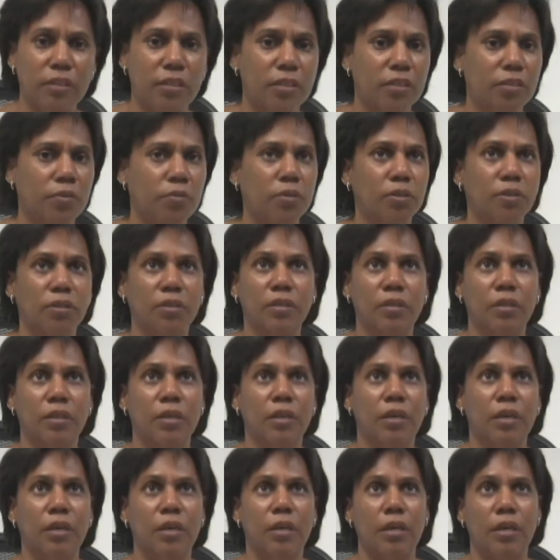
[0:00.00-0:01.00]
There was,
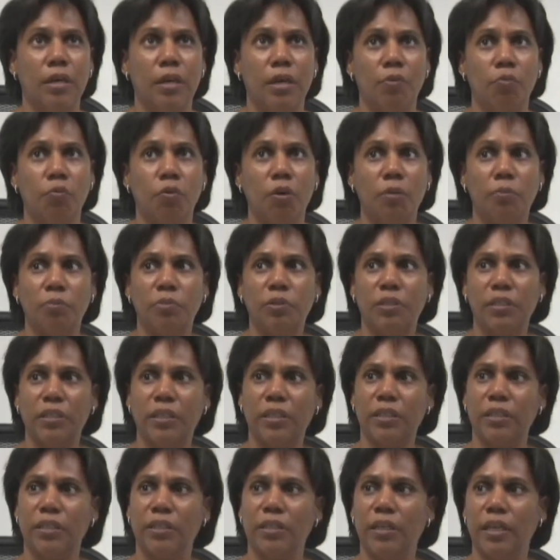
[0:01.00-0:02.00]
in one
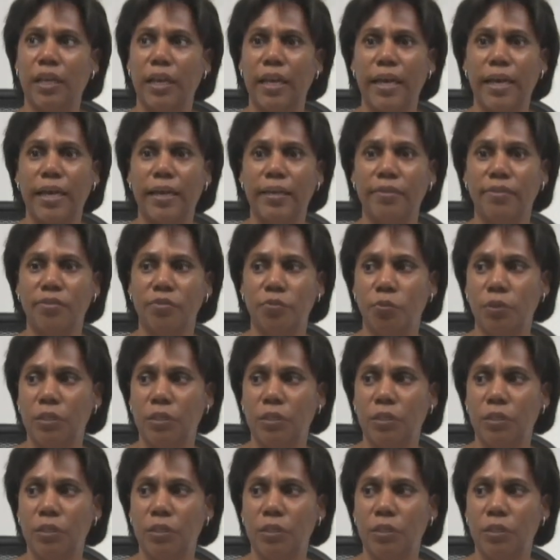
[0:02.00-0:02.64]
particular class,